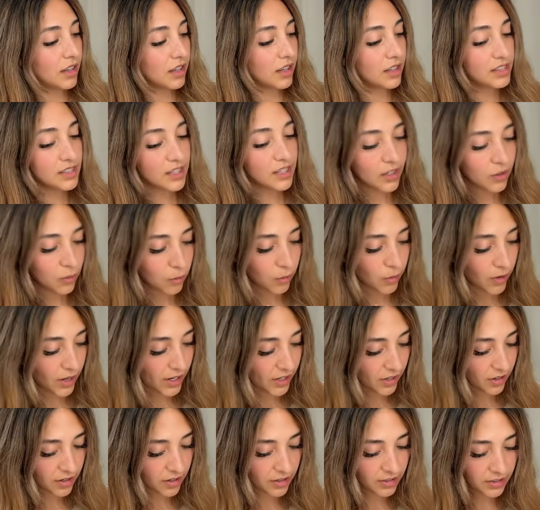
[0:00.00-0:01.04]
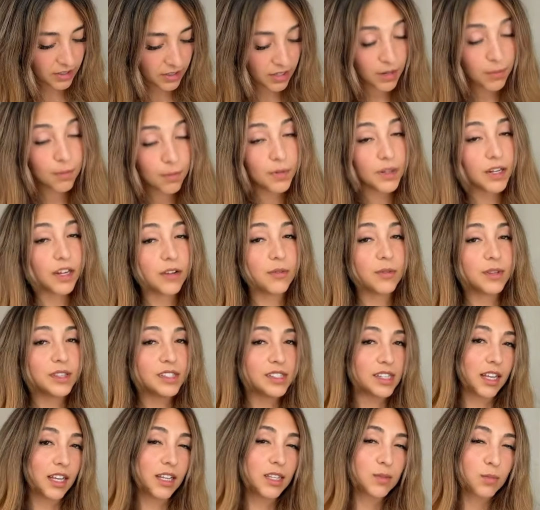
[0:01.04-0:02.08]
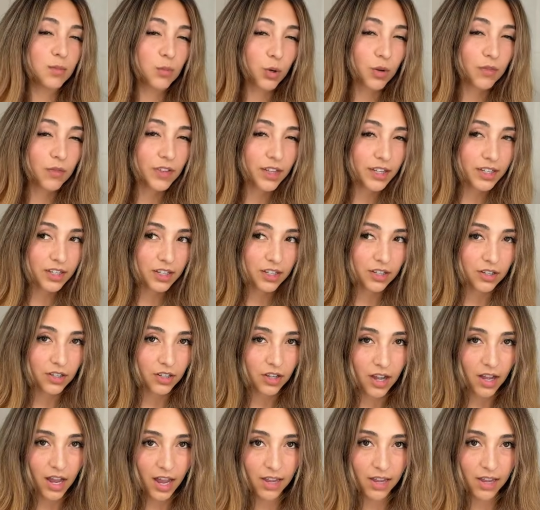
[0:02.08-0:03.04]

It said white on there, but I would say it's more of like a